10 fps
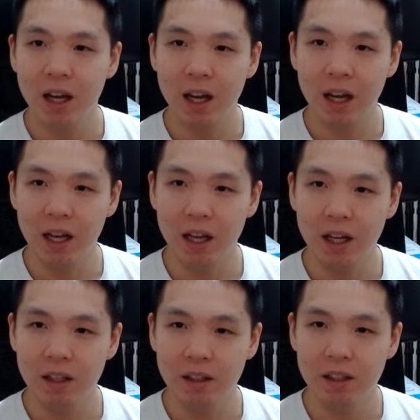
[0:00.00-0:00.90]

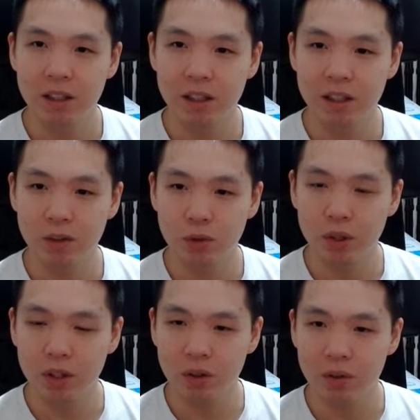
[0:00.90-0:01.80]
And if we
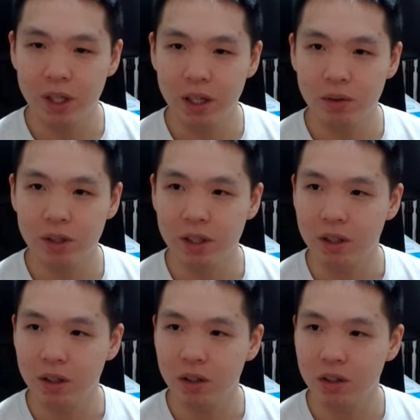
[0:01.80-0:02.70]
go down
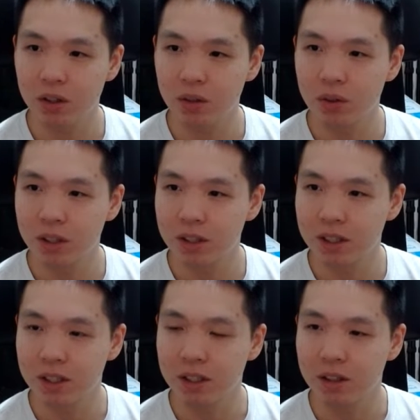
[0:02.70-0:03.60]
here, you're going to
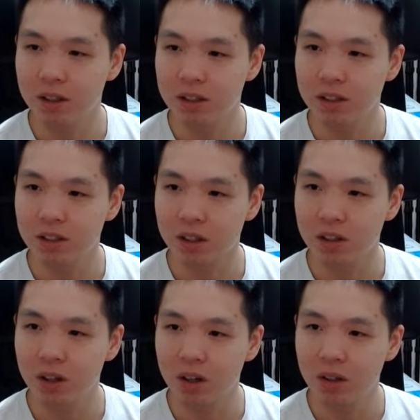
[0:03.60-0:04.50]
see this is a
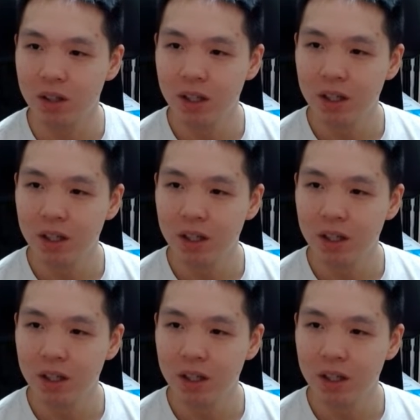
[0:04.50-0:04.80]
call.